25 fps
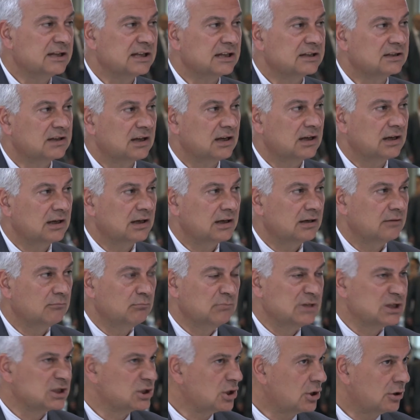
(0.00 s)
that the
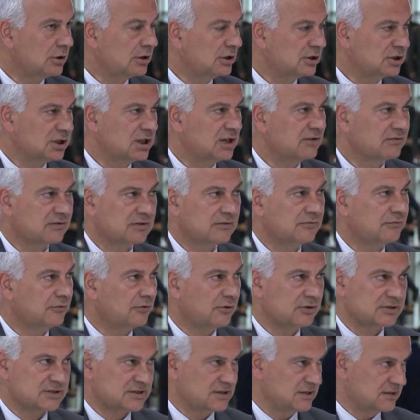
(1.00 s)
majority of the
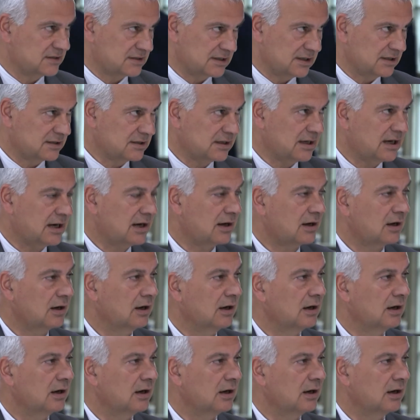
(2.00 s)
forces that are